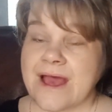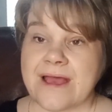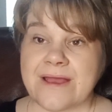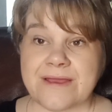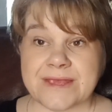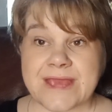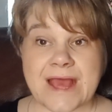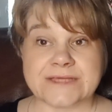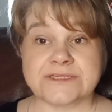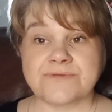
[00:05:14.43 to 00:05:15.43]

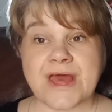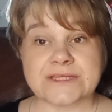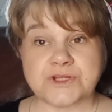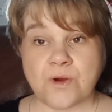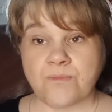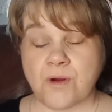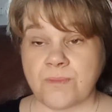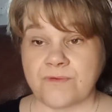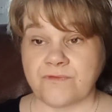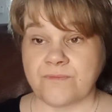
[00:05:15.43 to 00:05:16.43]
yeah, so that's not a
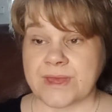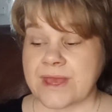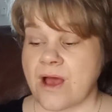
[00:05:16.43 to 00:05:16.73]
problem for me.